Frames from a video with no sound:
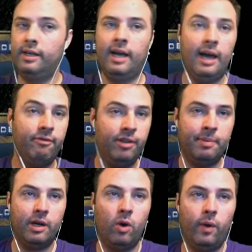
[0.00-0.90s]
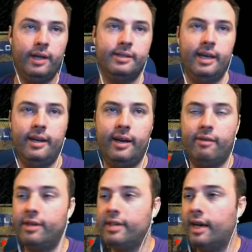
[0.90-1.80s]
God, flipping coins. Hitting it
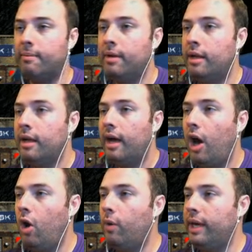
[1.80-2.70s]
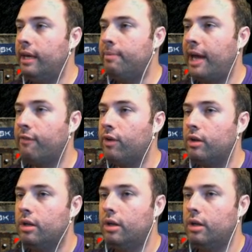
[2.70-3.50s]
every time. Oh, Ian, careful.